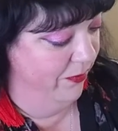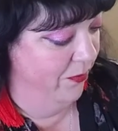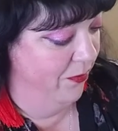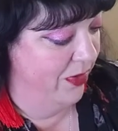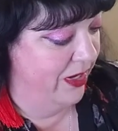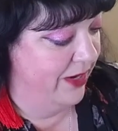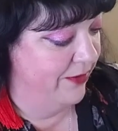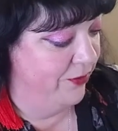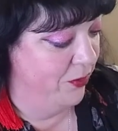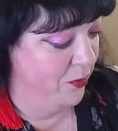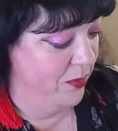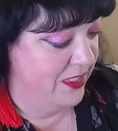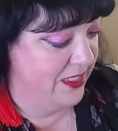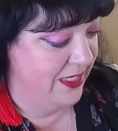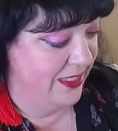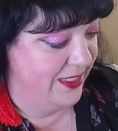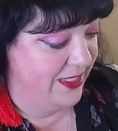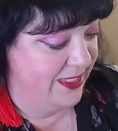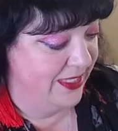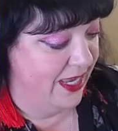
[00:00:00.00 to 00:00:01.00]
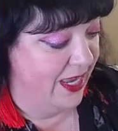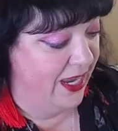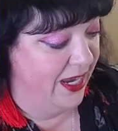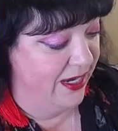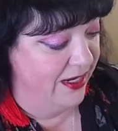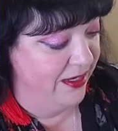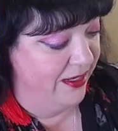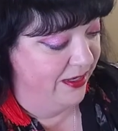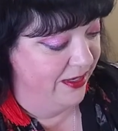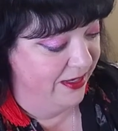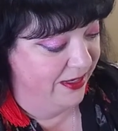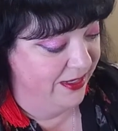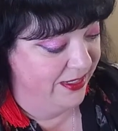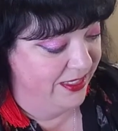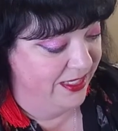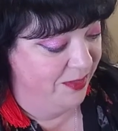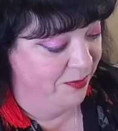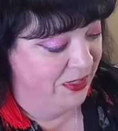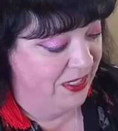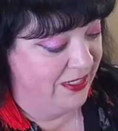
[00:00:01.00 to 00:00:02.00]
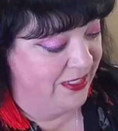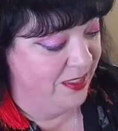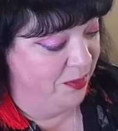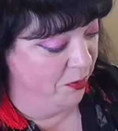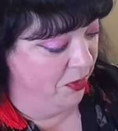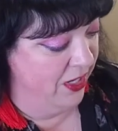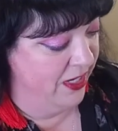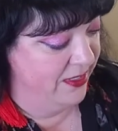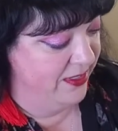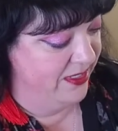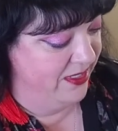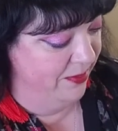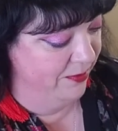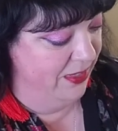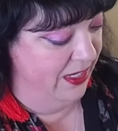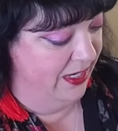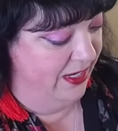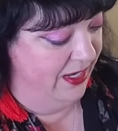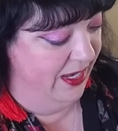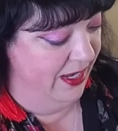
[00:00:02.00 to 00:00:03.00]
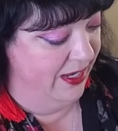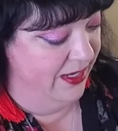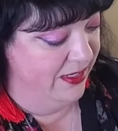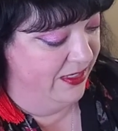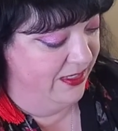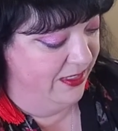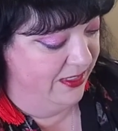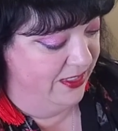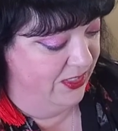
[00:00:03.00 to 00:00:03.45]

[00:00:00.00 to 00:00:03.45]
whatever was inside to be a surprise to me and